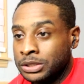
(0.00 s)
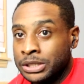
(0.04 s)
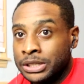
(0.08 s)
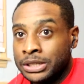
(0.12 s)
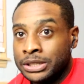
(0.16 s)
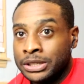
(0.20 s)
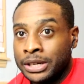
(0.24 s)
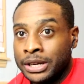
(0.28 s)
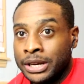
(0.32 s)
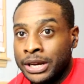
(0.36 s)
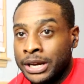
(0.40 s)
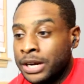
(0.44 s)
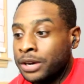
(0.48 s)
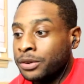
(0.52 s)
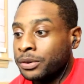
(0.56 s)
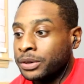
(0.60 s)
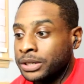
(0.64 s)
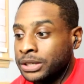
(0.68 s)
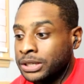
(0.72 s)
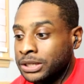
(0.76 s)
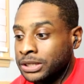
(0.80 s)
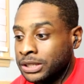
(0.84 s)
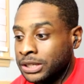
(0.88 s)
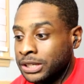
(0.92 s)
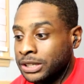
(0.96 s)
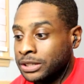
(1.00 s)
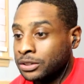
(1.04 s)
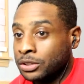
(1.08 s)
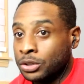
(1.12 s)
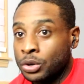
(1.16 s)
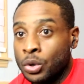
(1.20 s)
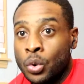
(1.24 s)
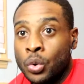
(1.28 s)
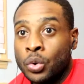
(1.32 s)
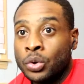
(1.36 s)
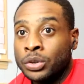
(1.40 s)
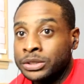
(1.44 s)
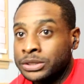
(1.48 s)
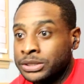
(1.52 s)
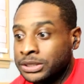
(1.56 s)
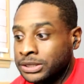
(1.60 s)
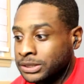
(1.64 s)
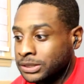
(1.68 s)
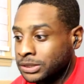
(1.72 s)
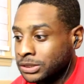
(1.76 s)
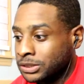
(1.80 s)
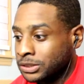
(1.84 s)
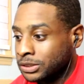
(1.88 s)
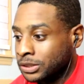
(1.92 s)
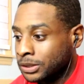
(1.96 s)
get Eren and get the
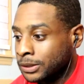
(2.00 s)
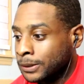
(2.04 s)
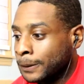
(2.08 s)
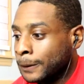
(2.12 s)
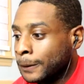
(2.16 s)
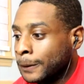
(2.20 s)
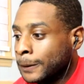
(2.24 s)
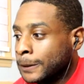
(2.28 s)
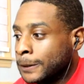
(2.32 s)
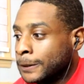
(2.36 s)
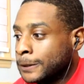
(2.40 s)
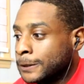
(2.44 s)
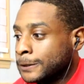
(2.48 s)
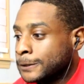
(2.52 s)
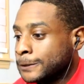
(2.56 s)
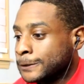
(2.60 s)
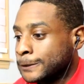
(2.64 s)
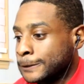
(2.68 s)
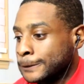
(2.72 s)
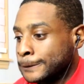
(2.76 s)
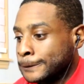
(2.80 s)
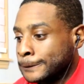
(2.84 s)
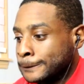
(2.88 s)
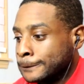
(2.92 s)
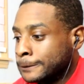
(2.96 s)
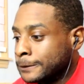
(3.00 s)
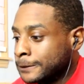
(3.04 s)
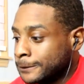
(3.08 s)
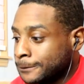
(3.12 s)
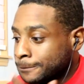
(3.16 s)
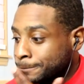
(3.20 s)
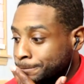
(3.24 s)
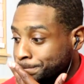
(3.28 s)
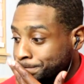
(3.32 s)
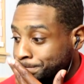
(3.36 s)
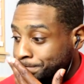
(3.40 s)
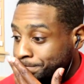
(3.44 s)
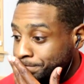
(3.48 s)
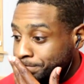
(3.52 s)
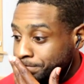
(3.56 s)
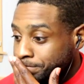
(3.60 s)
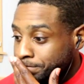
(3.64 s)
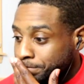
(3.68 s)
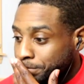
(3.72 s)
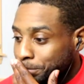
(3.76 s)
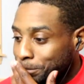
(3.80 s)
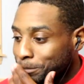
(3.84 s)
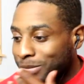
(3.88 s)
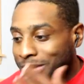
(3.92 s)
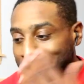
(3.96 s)
coordinate. You know, so
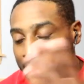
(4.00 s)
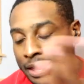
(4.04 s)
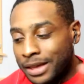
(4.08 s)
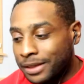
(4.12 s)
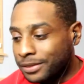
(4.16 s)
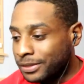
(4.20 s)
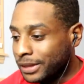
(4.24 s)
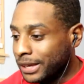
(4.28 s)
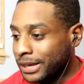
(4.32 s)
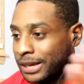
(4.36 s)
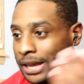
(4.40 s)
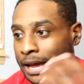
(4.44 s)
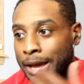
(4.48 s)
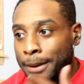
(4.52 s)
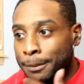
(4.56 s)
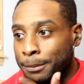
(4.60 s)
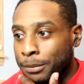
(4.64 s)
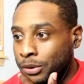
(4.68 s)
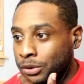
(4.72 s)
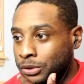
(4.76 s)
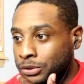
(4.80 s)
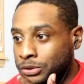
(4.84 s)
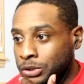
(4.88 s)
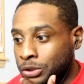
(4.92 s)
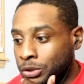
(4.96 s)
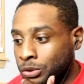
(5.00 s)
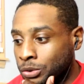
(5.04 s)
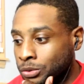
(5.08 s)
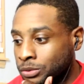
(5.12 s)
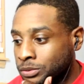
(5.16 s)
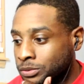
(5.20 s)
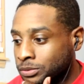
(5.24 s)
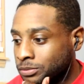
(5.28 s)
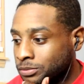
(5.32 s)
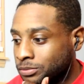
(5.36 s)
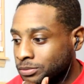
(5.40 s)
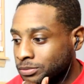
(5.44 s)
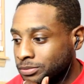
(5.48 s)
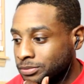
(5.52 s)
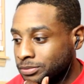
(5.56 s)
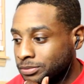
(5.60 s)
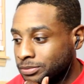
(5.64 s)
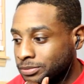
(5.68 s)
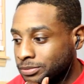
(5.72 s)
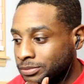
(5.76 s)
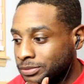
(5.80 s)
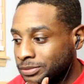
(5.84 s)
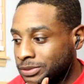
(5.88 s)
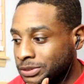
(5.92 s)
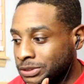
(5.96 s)
they got Bertholdt
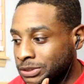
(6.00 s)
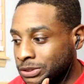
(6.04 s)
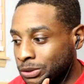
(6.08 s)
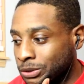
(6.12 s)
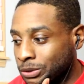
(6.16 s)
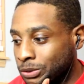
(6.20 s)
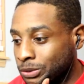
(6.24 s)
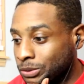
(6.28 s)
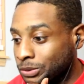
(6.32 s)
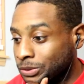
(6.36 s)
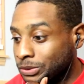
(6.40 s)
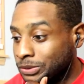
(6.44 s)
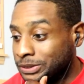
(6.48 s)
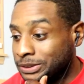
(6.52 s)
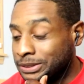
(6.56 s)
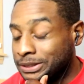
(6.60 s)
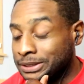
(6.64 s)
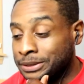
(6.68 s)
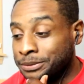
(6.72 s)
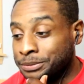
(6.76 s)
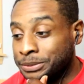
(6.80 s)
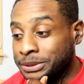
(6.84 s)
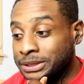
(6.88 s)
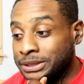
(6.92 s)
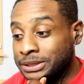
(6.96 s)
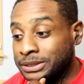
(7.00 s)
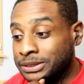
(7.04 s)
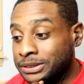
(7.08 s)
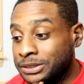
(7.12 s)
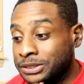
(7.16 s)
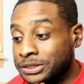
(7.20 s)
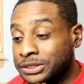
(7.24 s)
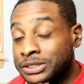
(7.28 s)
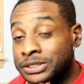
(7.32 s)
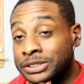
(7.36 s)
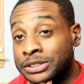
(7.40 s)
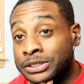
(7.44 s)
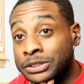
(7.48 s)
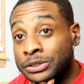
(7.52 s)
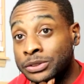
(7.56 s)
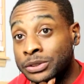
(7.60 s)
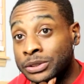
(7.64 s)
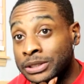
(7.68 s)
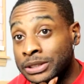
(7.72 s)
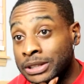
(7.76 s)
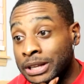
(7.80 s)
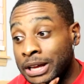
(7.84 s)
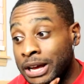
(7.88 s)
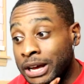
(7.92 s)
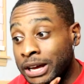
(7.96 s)
so, I mean, there's
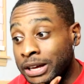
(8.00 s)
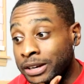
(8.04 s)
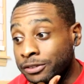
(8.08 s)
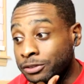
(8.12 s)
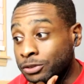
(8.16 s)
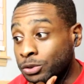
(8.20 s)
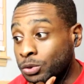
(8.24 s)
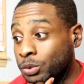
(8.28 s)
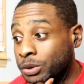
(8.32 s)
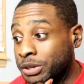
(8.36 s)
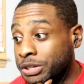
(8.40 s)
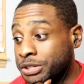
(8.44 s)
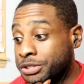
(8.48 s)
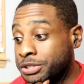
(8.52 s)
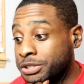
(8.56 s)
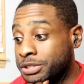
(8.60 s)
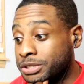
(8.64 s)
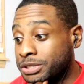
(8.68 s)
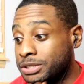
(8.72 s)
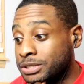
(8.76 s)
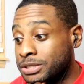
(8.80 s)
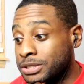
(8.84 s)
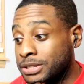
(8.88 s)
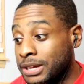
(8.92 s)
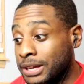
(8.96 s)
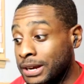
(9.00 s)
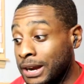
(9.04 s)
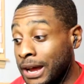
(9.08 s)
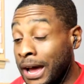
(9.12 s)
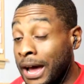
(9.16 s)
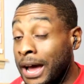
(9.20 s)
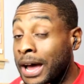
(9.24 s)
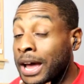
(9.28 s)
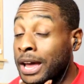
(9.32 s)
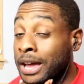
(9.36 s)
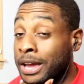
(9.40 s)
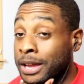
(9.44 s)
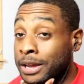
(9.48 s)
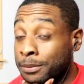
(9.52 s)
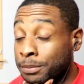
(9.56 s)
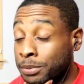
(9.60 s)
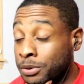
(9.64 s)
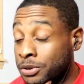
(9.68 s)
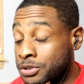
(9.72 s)
still a lot of questions that I